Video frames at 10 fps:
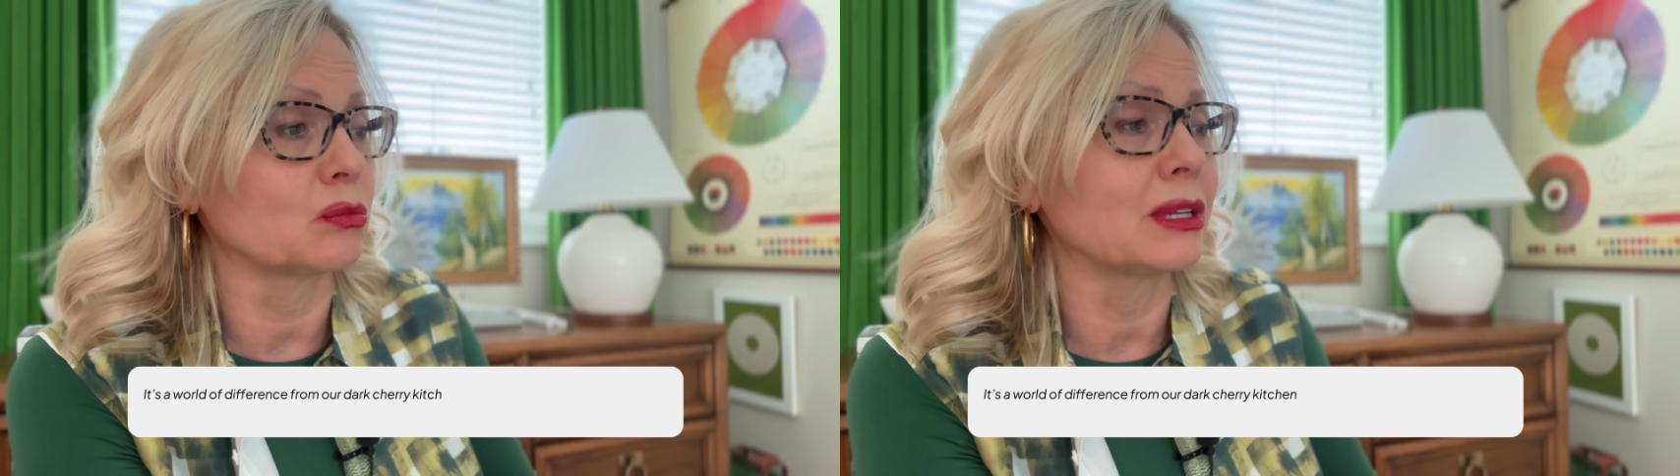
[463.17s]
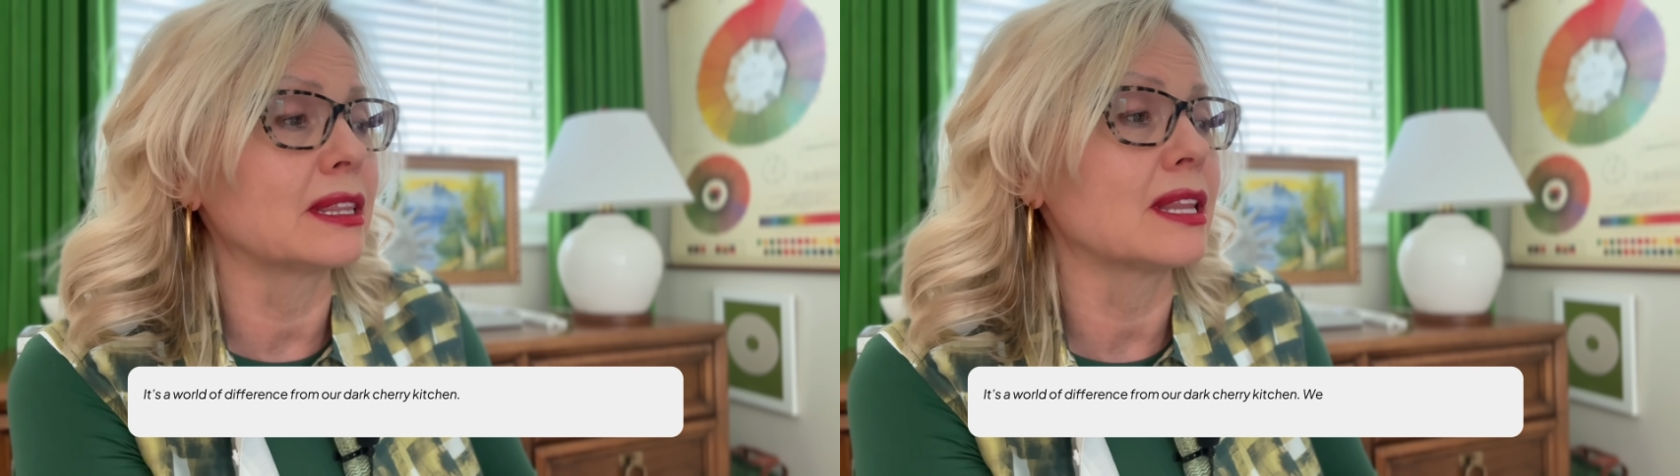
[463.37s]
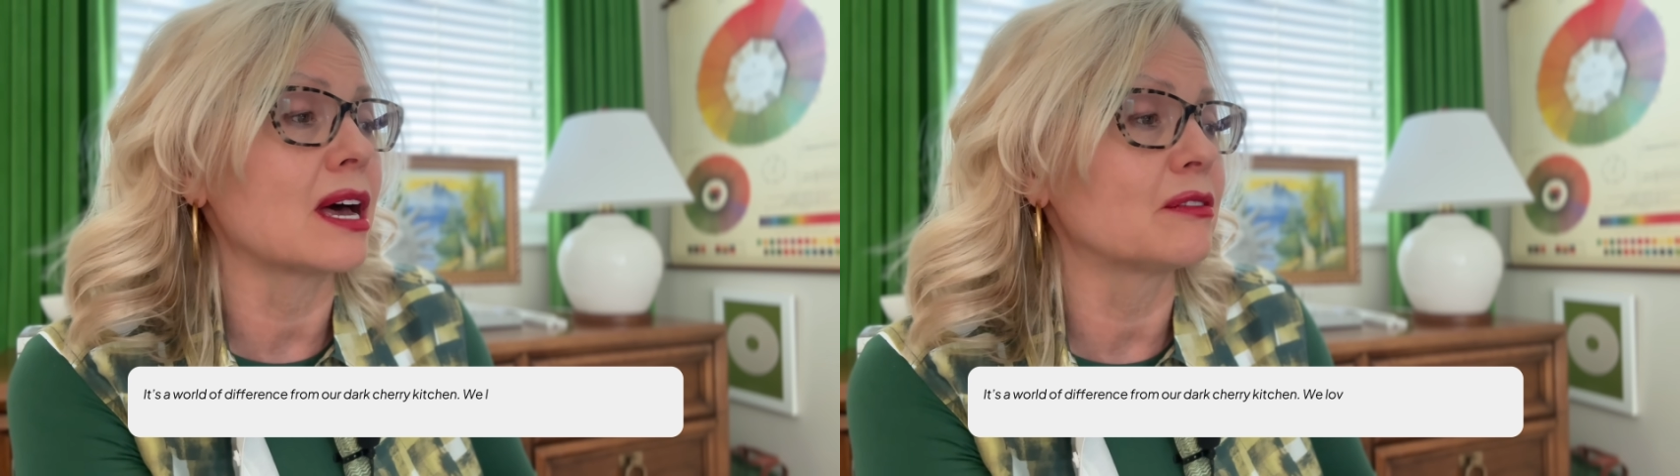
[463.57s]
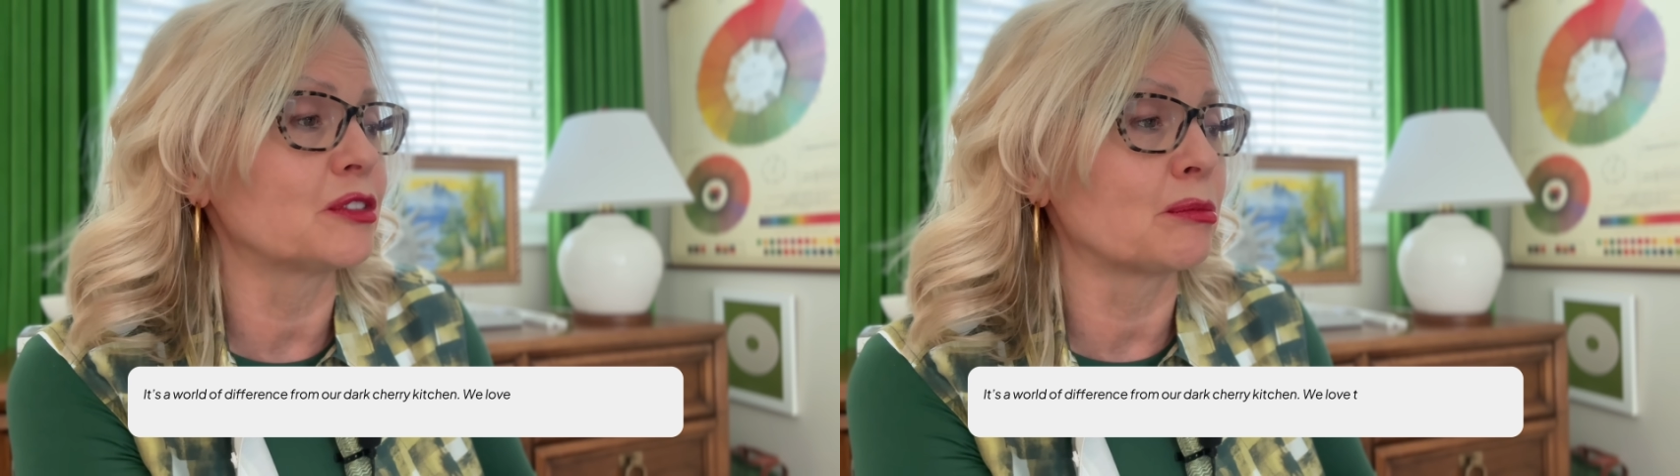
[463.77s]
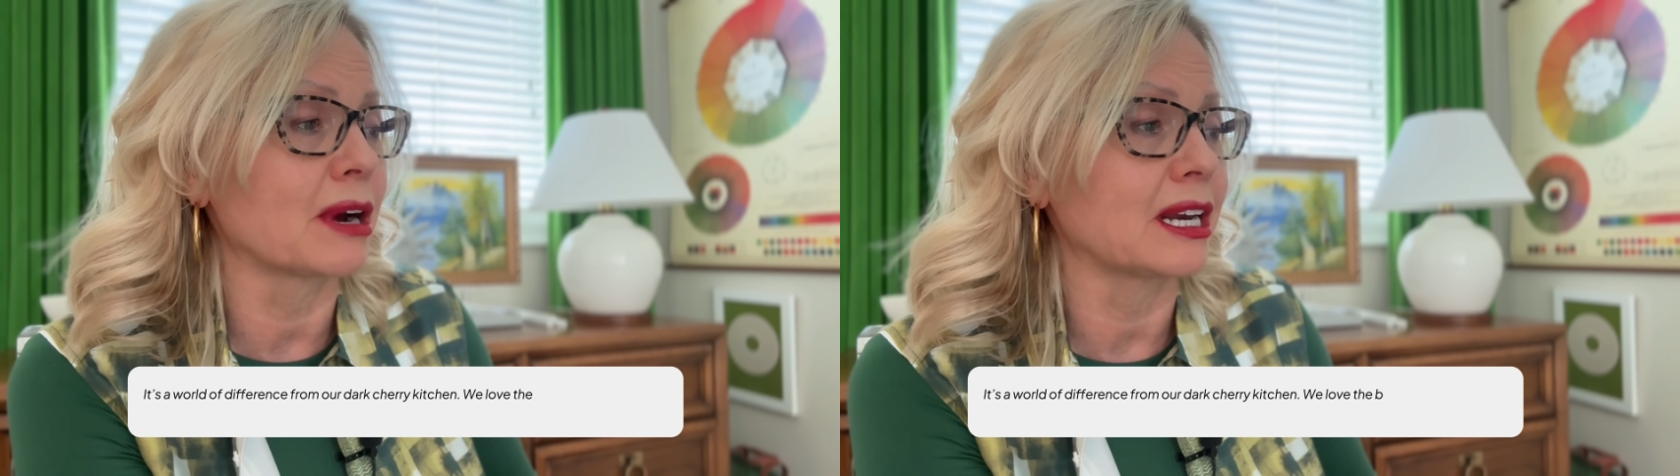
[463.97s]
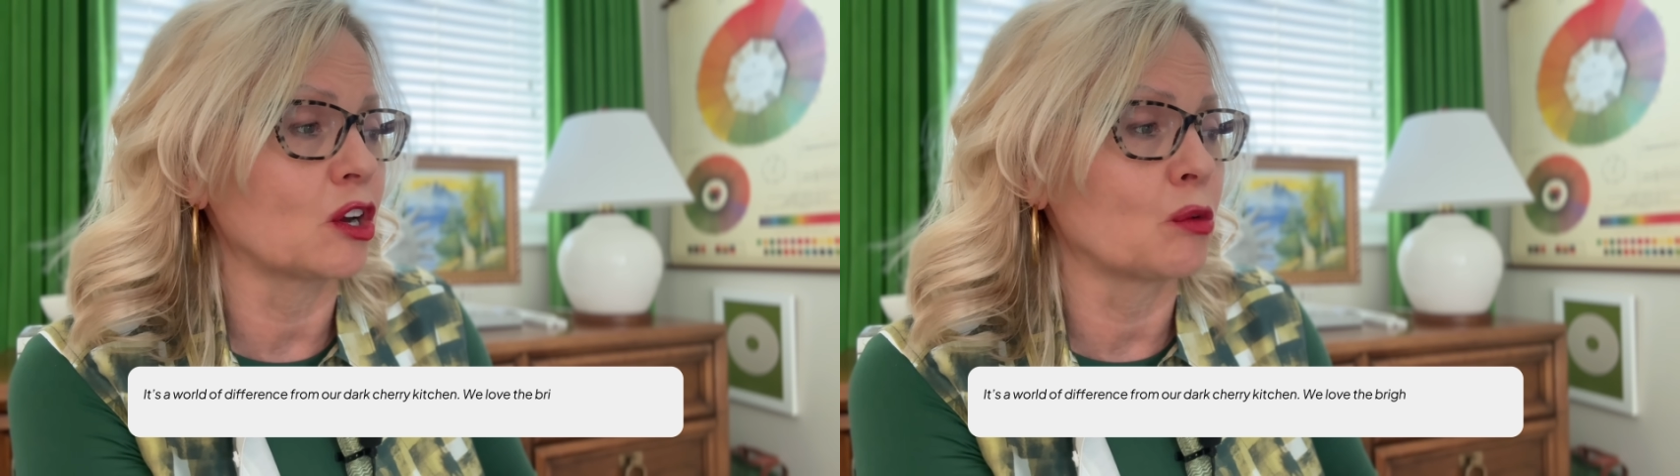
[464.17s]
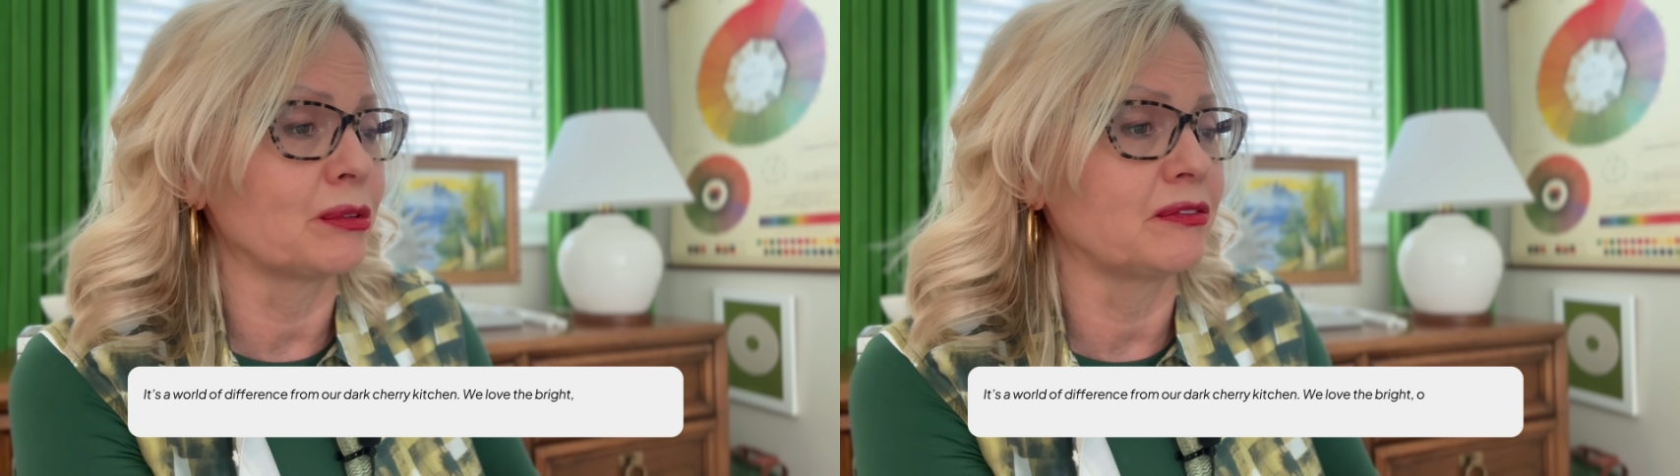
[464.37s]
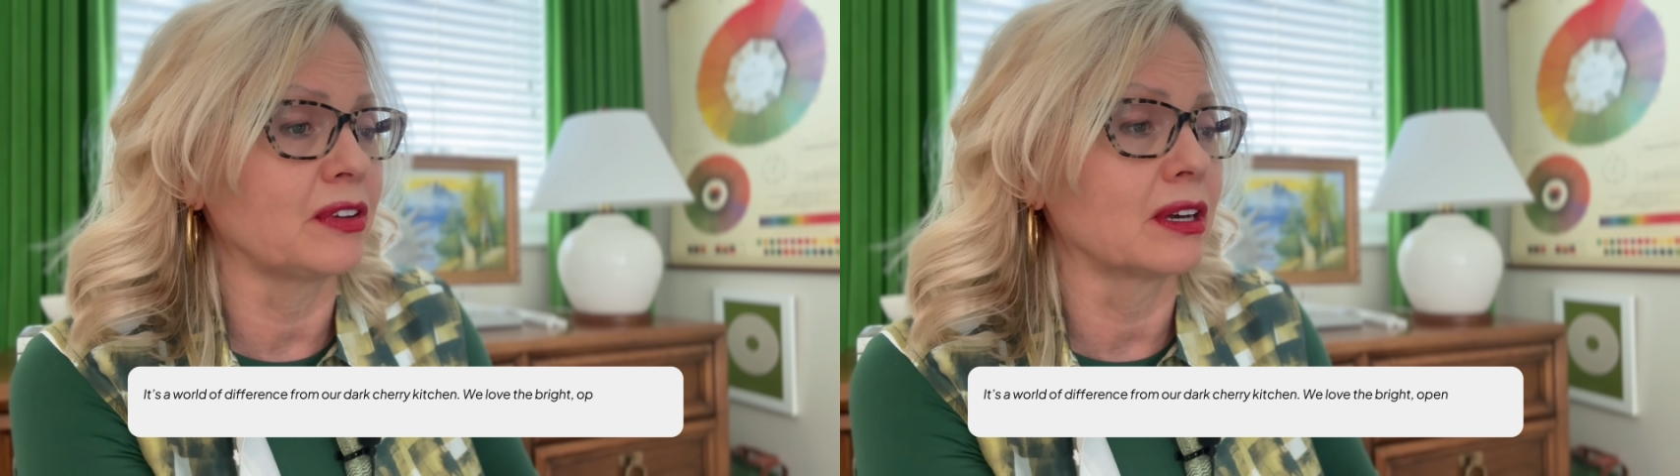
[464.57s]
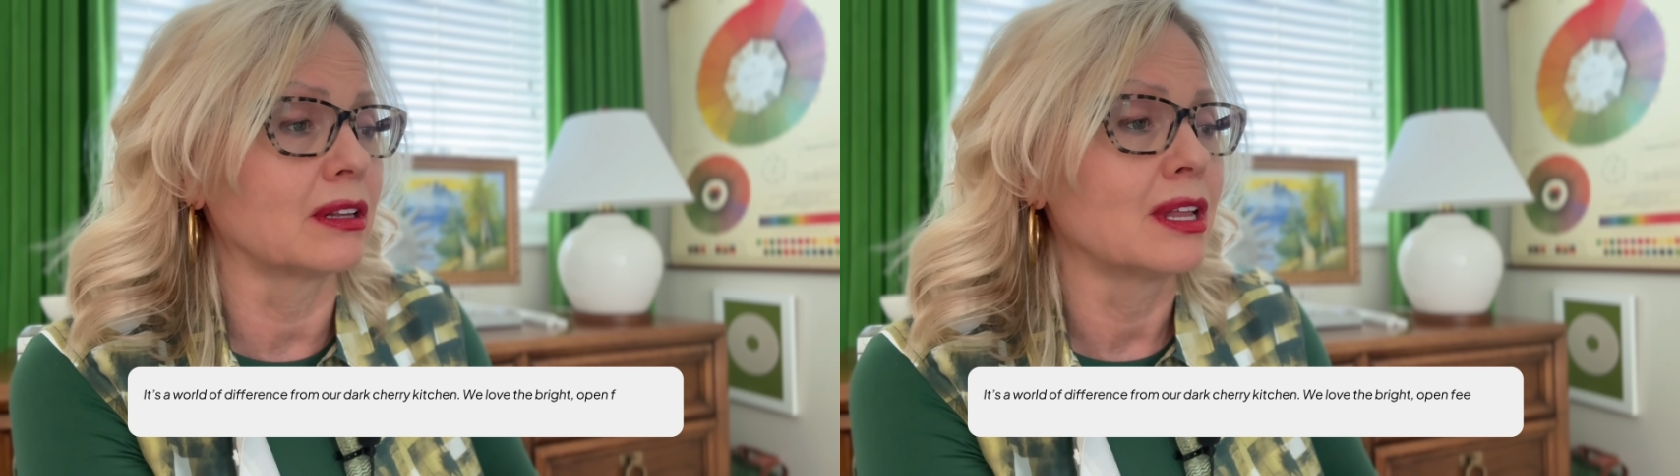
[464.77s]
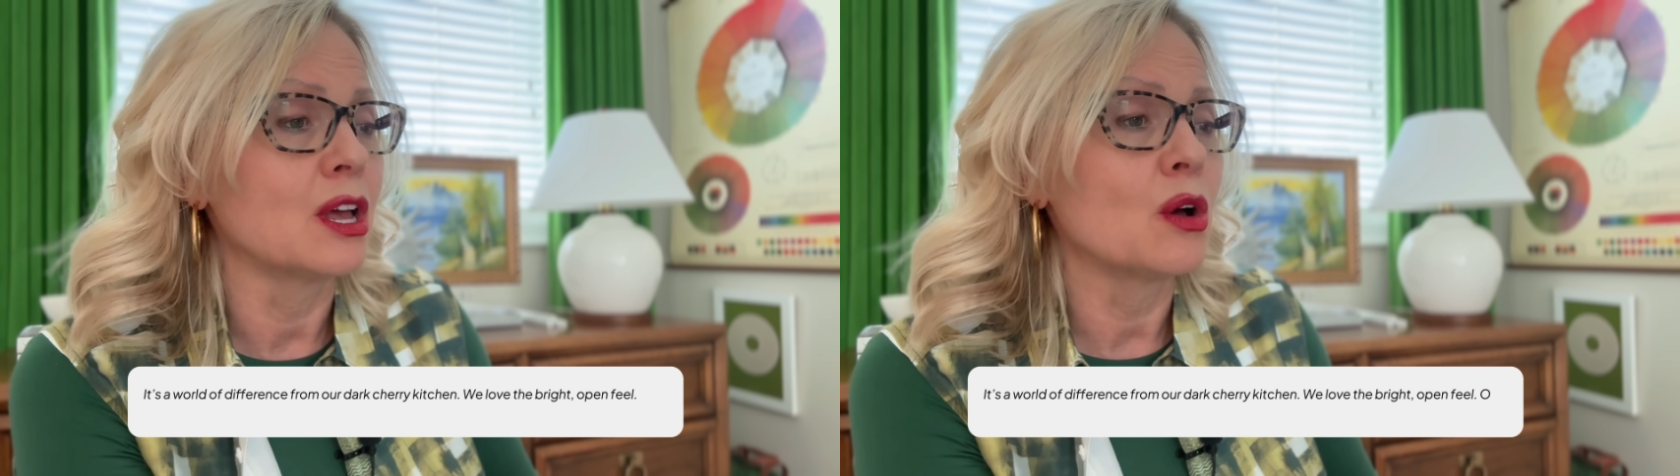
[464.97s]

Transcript: We love the bright open feel.